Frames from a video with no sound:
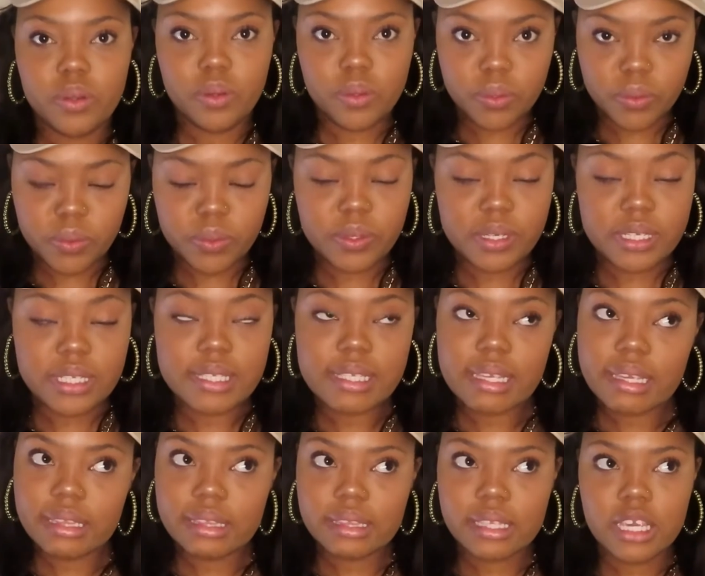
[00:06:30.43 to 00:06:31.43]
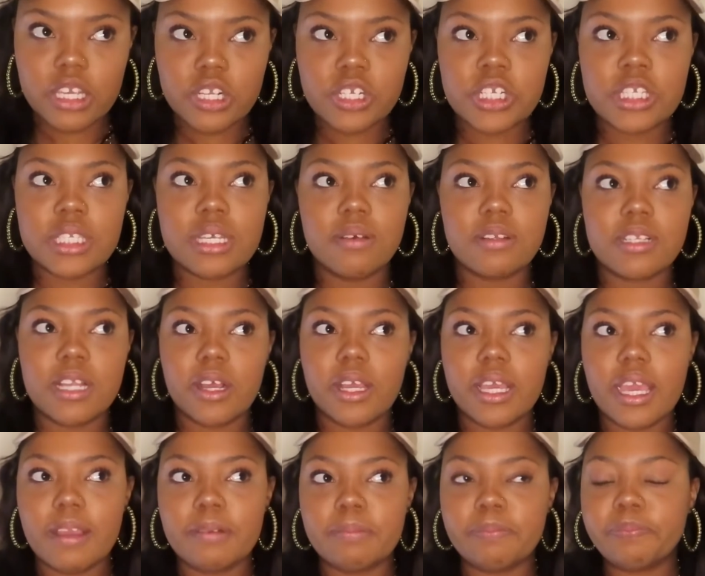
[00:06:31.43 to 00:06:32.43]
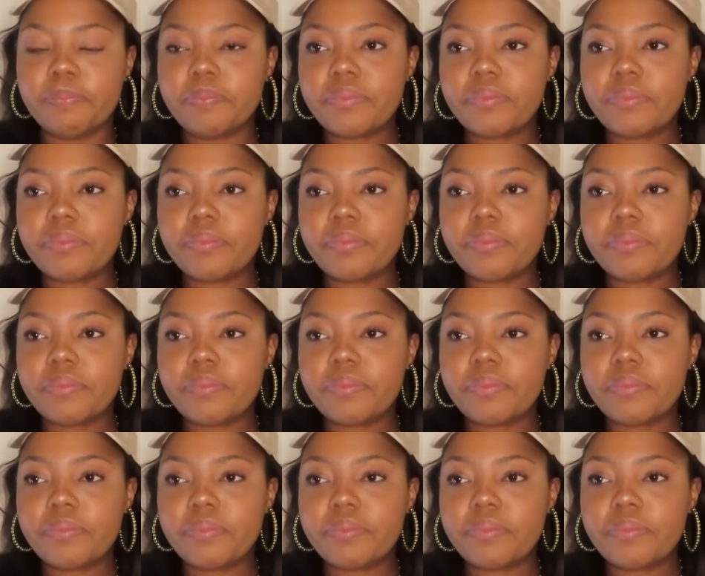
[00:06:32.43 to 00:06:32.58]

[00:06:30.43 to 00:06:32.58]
who is in the agency. I was like, okay,